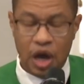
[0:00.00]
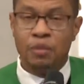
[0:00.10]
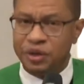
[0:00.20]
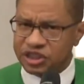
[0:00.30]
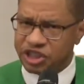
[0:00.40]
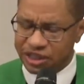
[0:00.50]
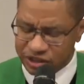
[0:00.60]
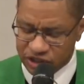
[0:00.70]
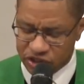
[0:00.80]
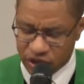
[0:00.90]
But
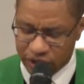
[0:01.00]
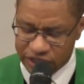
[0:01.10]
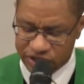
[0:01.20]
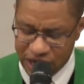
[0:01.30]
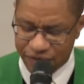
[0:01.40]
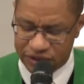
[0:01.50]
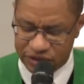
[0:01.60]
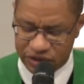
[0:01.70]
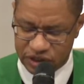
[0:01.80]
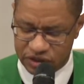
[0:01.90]
Genesis
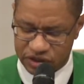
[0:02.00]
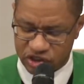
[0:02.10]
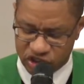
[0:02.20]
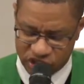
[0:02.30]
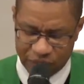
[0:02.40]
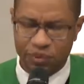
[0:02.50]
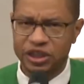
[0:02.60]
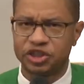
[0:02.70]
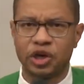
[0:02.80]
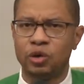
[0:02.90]
37 simply
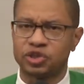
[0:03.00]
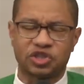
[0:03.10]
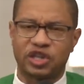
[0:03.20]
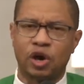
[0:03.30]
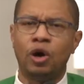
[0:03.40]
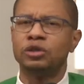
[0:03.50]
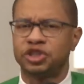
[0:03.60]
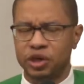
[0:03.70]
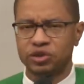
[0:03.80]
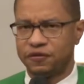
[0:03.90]
shows us that all
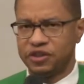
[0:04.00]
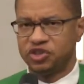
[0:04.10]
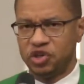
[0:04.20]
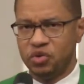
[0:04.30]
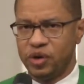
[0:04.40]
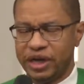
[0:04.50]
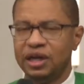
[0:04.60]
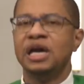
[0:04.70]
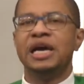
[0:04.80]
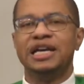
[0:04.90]
Joseph is doing
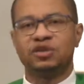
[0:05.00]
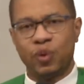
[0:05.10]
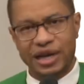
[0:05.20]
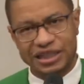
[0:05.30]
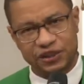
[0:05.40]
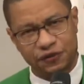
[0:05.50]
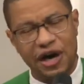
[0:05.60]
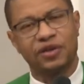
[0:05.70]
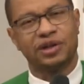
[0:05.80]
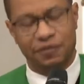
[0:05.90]
is what his
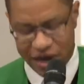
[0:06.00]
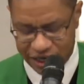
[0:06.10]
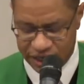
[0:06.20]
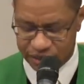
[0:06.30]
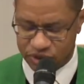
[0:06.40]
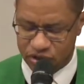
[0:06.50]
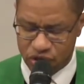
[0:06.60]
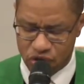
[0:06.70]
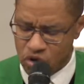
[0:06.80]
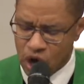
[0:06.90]
father commanded him to
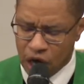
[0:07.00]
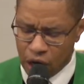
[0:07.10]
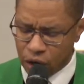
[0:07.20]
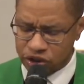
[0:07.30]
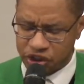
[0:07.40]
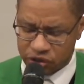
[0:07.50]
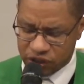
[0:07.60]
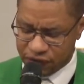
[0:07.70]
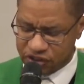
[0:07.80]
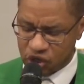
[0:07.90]
do. All
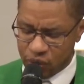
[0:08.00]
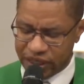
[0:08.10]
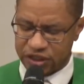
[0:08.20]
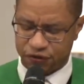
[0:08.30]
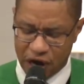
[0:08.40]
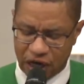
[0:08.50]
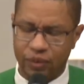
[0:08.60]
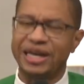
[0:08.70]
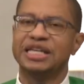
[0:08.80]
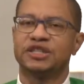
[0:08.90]
Joseph is doing is
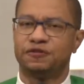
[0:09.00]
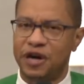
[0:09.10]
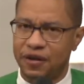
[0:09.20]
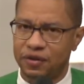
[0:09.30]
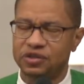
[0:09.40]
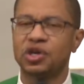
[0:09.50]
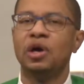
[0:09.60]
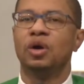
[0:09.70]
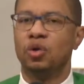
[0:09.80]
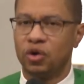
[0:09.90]
following his father's
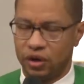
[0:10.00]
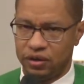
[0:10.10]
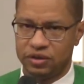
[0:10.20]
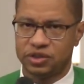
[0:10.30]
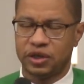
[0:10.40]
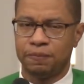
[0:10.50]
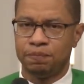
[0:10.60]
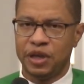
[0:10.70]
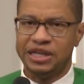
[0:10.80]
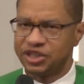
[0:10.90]
orders.
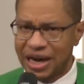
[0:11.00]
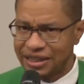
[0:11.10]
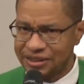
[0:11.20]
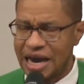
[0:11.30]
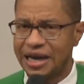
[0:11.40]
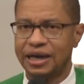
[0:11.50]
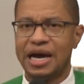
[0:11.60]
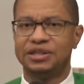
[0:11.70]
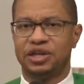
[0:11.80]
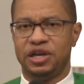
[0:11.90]
He's not
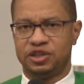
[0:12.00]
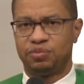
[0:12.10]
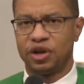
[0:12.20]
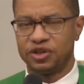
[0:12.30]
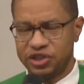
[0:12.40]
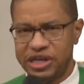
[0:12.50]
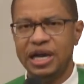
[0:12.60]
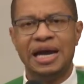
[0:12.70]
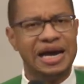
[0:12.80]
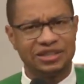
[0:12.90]
antagonizing his brothers. He
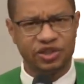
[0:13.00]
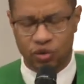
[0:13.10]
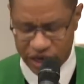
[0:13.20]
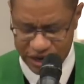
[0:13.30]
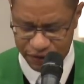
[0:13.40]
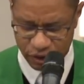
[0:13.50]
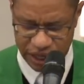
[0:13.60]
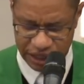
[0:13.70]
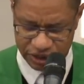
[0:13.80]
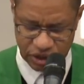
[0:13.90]
has no evil
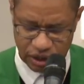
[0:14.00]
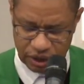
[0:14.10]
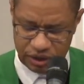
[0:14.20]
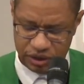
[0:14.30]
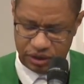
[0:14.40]
in his heart.